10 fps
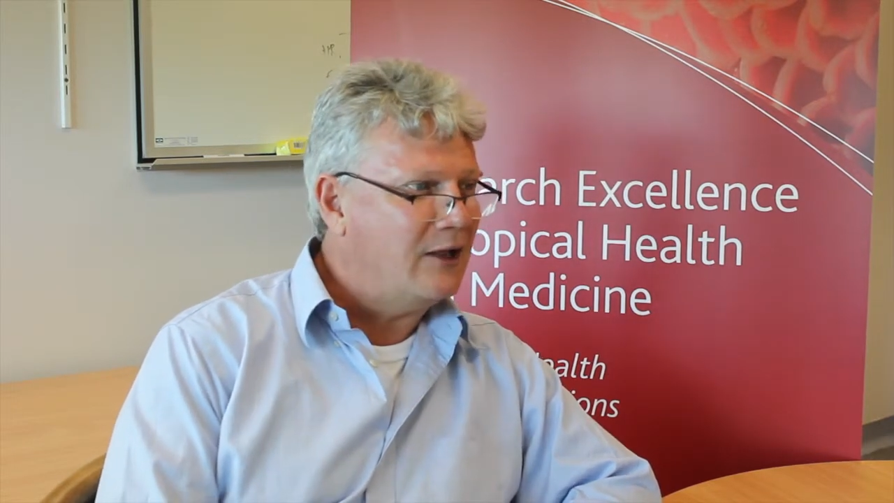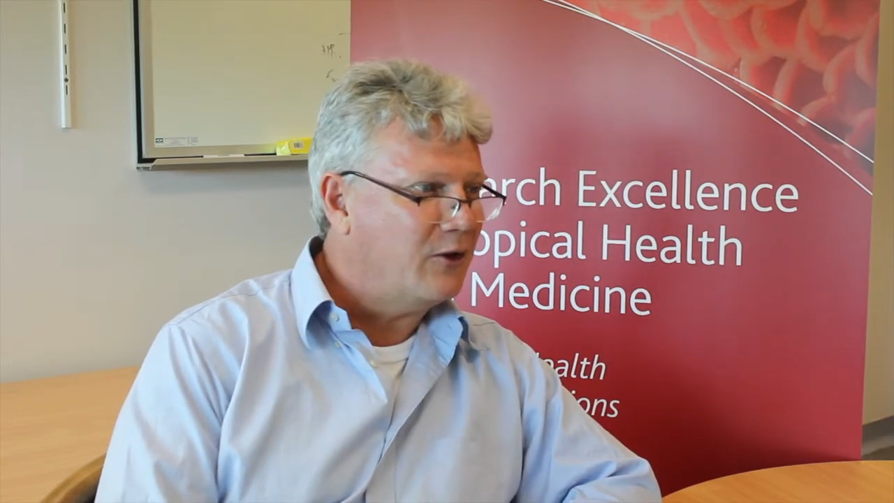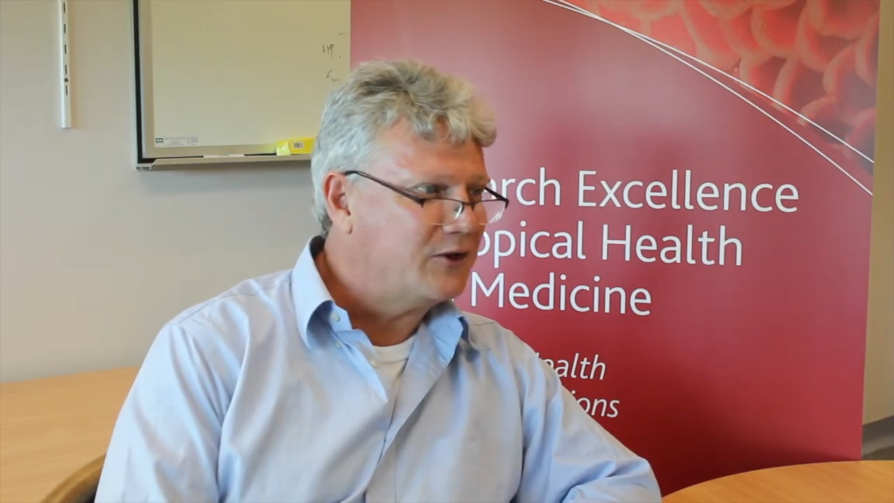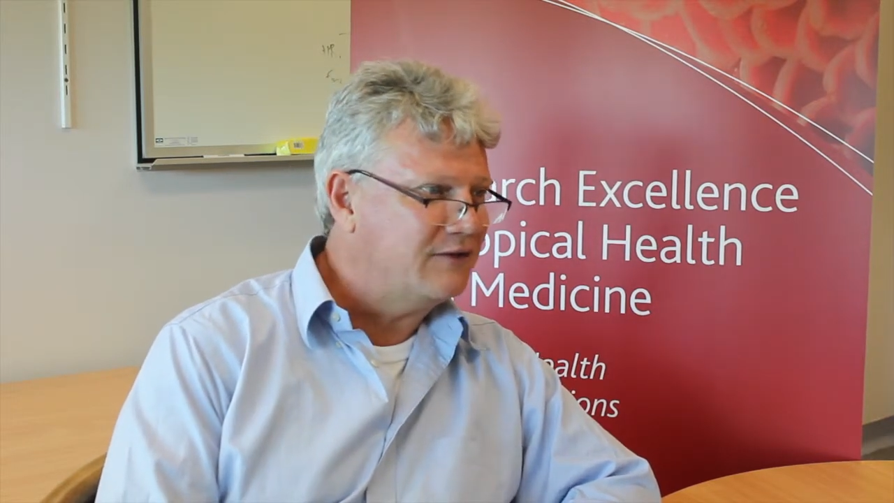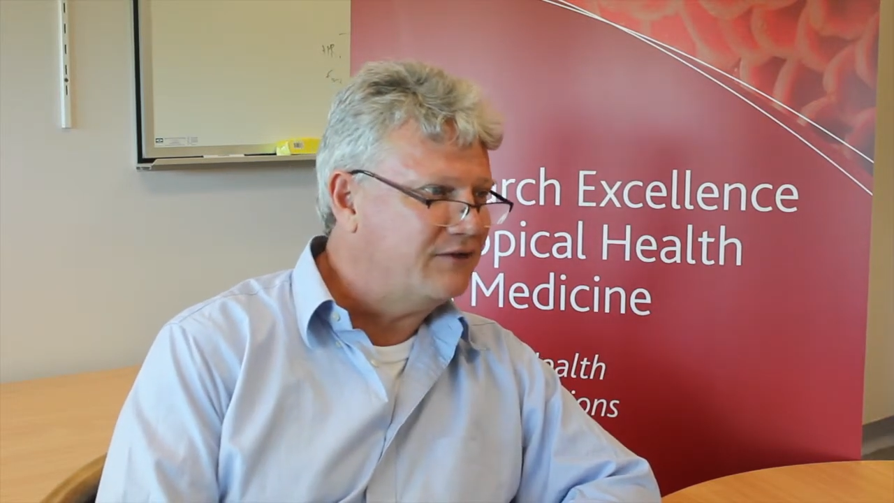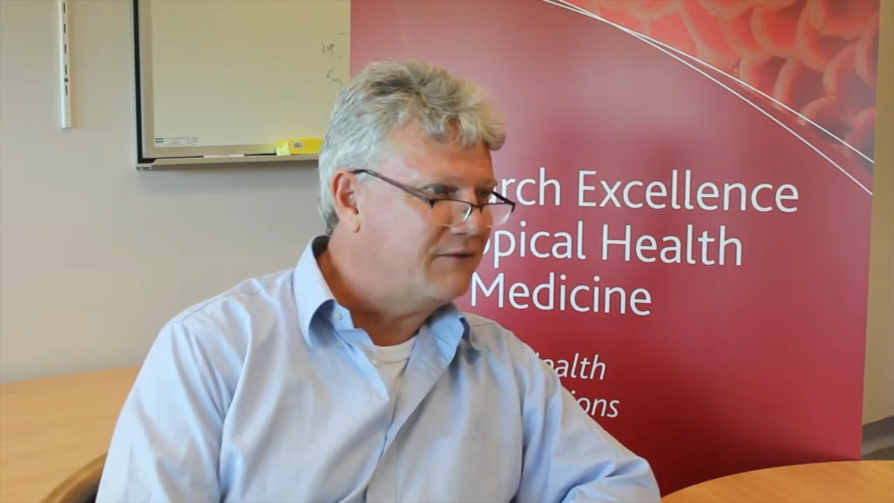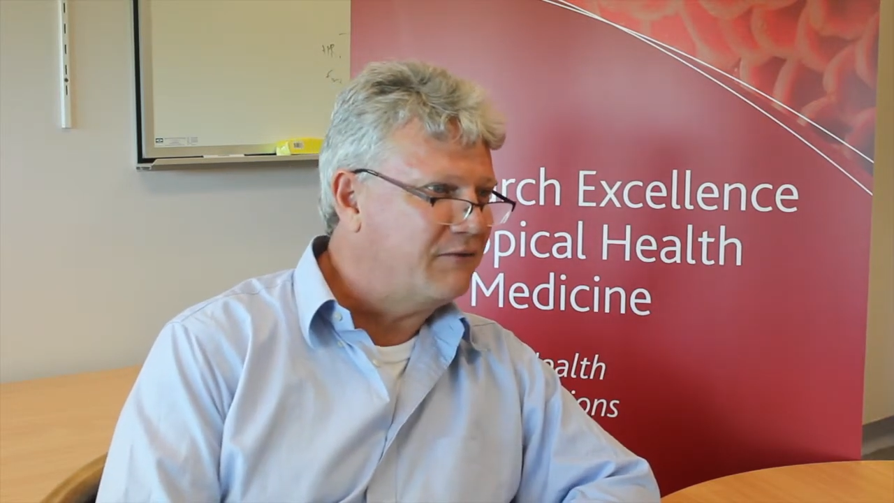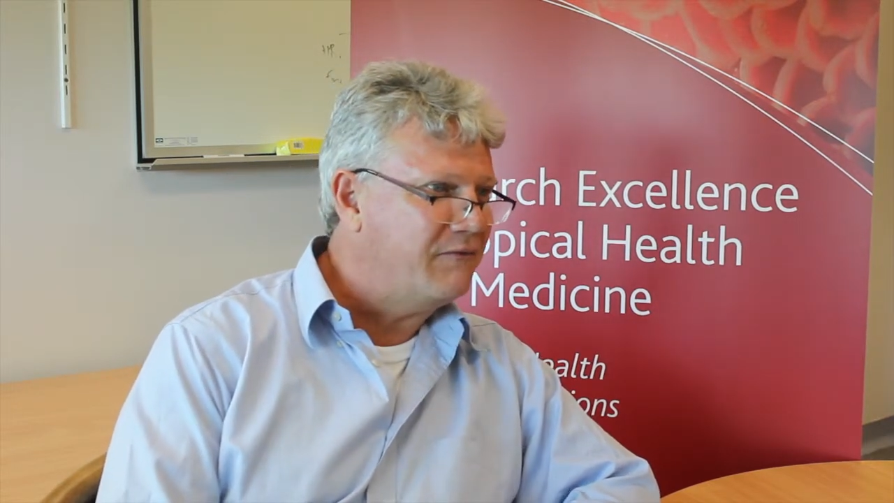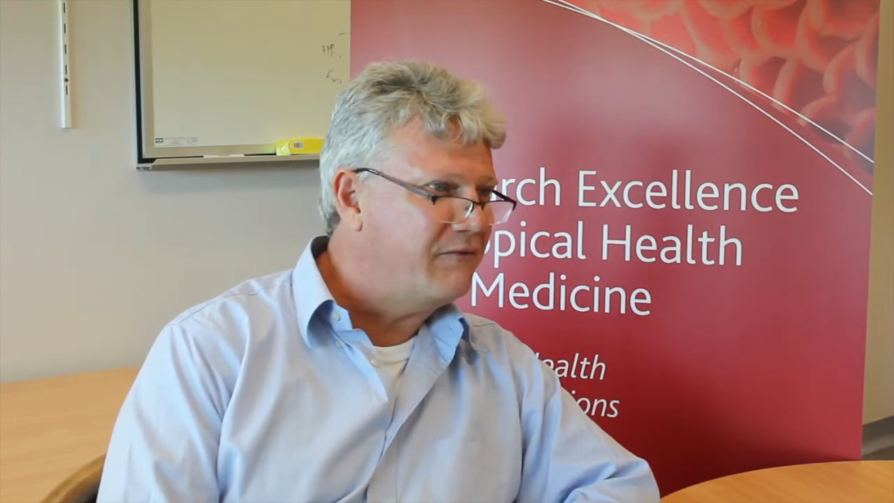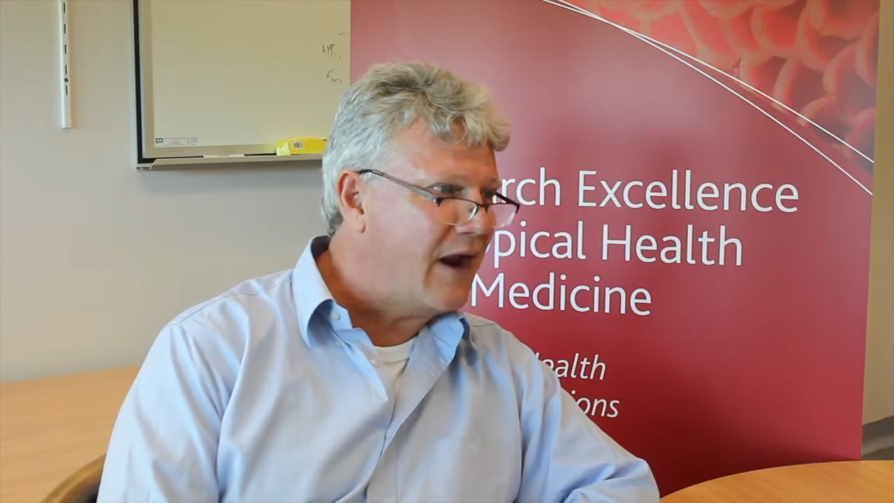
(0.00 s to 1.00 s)
and lots of
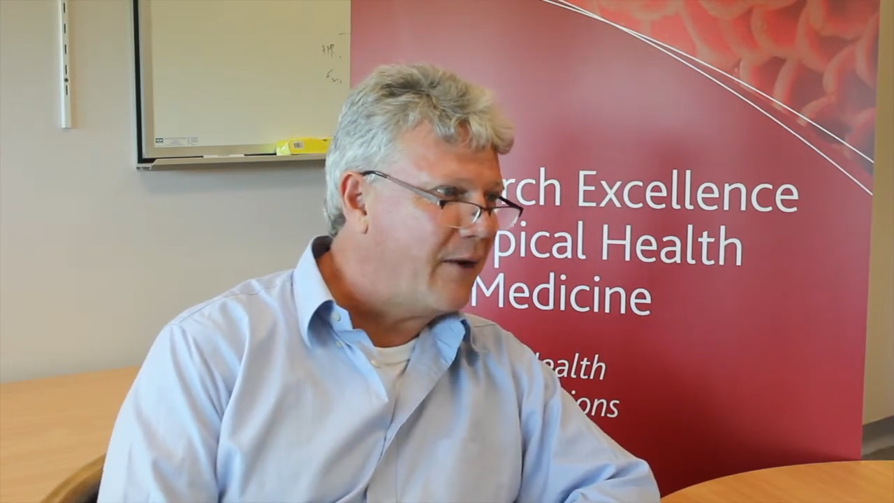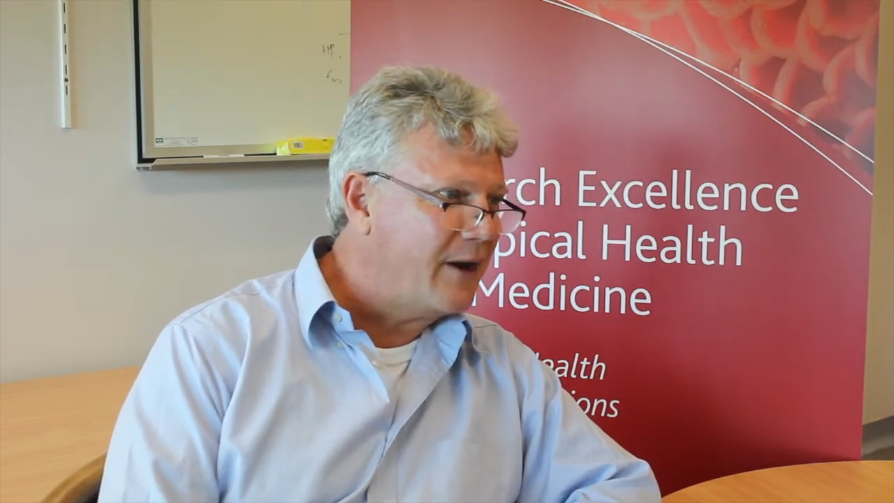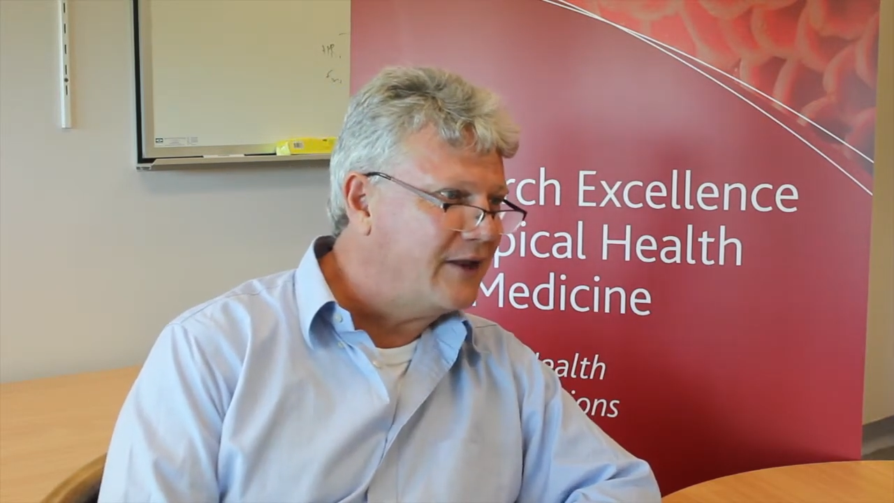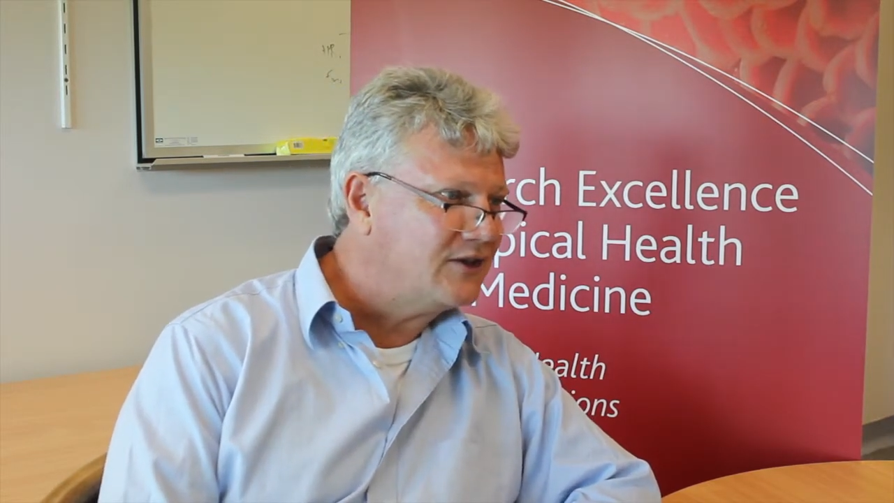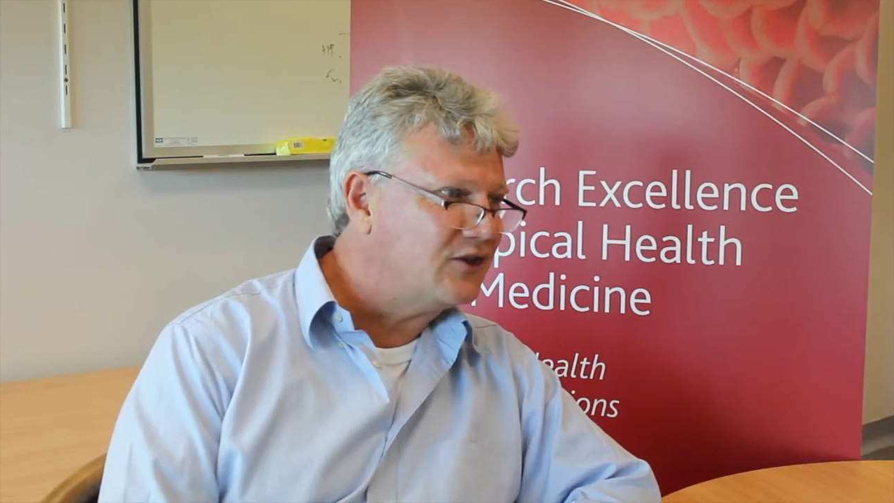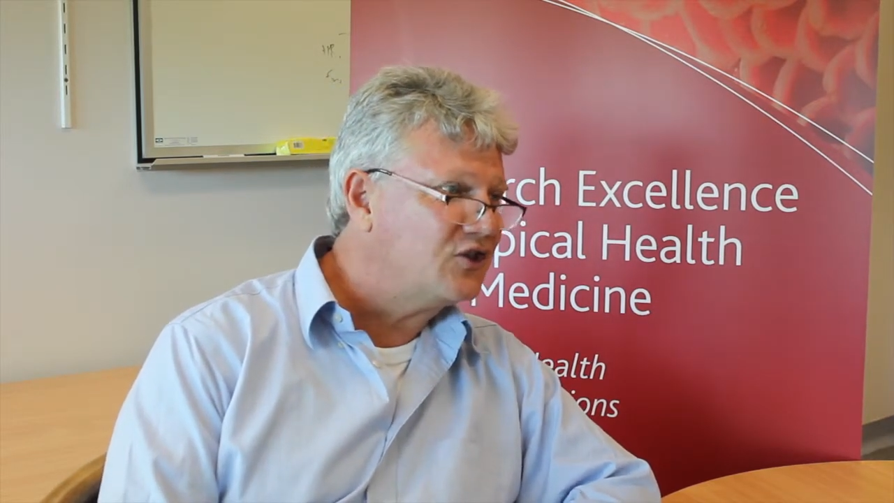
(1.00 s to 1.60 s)
different variants